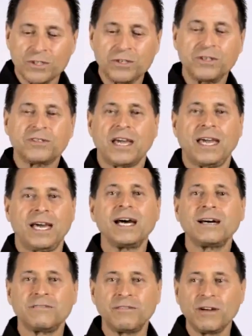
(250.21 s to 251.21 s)
You need to
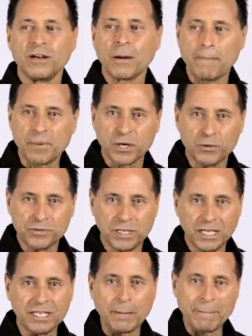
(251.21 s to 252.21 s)
have
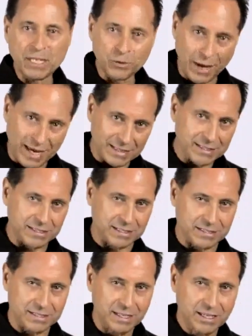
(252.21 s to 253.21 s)
protein, amino
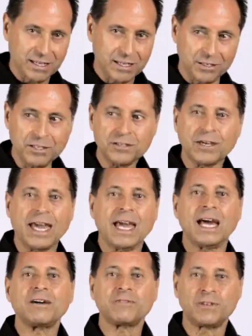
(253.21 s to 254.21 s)
acids. You need to
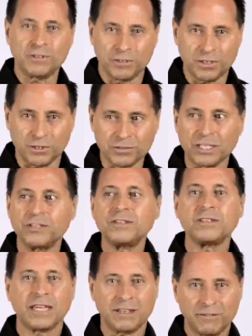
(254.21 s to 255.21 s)
have glucose, and you
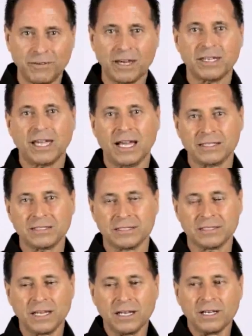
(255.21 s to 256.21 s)
need to have fatty
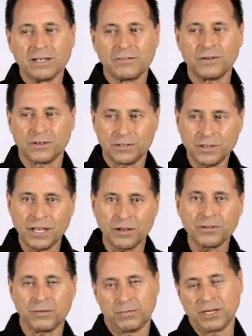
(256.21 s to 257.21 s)
acids for a good,
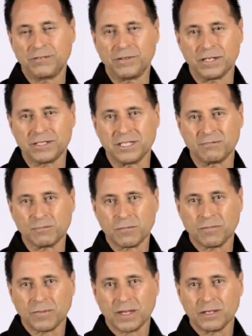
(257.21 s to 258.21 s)
healthy brain function.
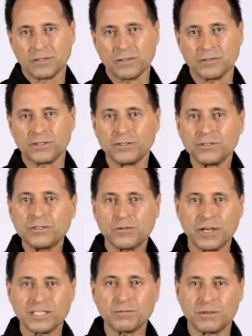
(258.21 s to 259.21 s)
So those
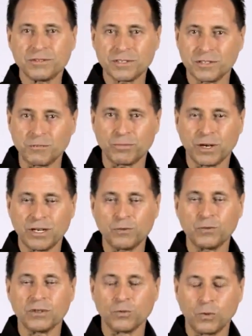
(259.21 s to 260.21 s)
neurotransmitters in your
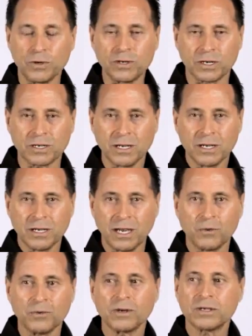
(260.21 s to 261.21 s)
brain will work
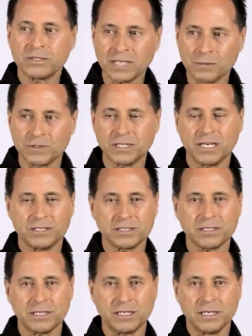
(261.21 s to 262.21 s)
and work
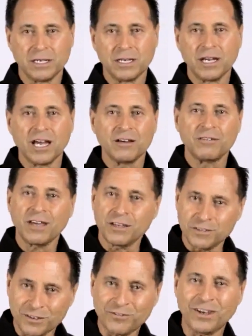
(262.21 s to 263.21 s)
simultaneously
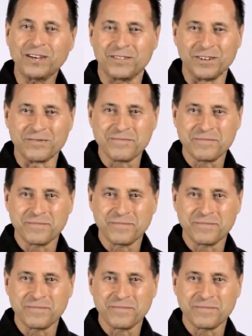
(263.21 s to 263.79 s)
in your favor.